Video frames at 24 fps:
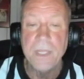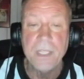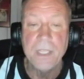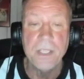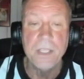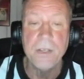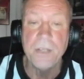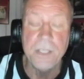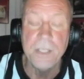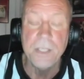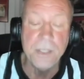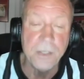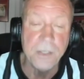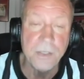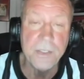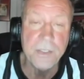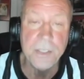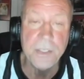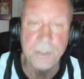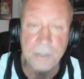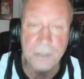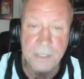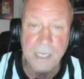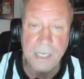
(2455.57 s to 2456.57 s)

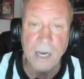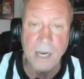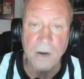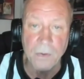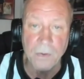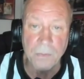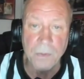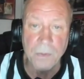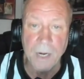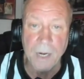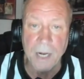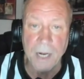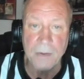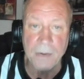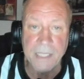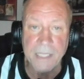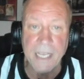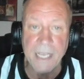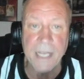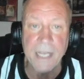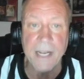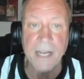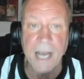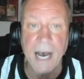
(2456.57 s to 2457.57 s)
You'll tell where I was
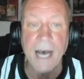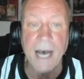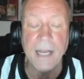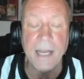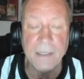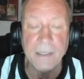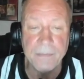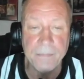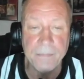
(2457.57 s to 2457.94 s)
getting hot,